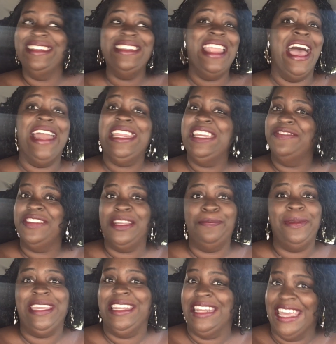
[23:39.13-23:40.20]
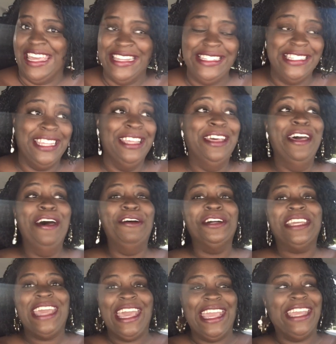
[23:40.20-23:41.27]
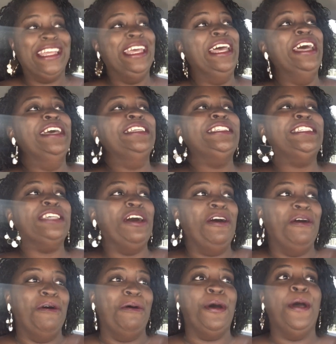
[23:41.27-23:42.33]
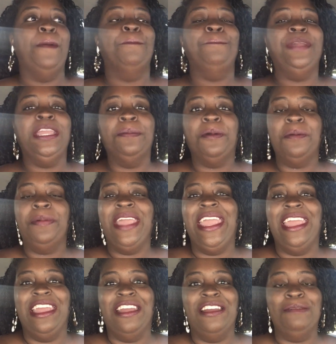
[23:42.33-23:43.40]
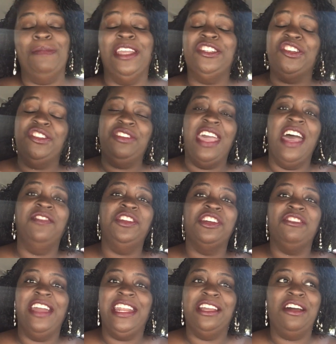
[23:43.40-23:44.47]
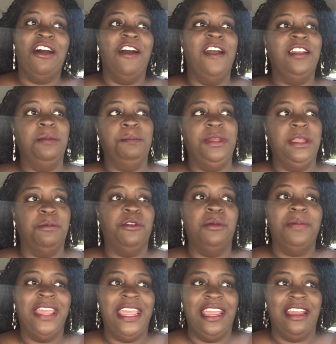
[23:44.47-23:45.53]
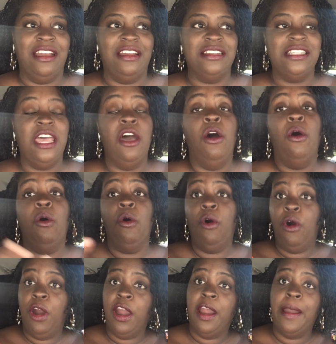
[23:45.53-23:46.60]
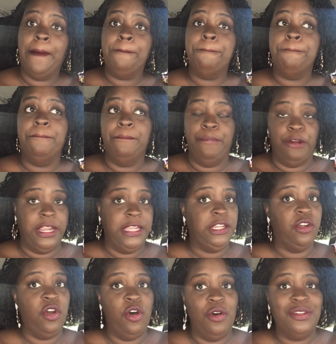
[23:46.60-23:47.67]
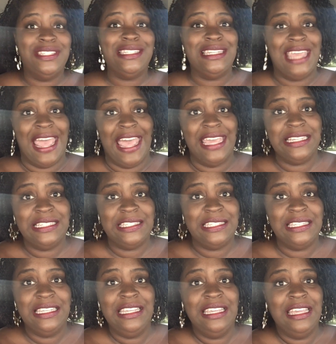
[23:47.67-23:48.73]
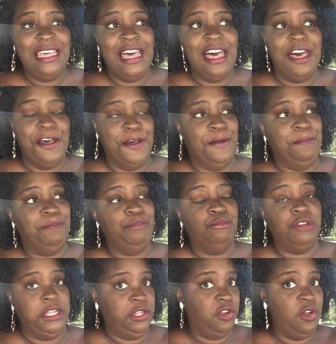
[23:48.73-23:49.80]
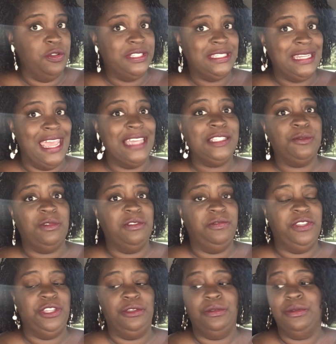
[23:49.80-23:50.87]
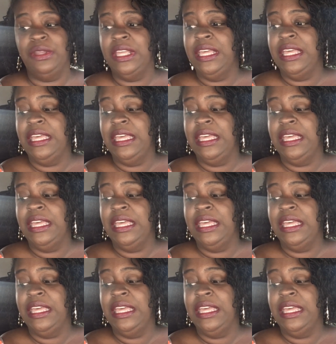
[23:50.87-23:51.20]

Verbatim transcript: Not even a peanut, okay? So be prepared. Make sure you have your credit card and be prepared. Or bring your own snacks. Um, bring your own snacks with you.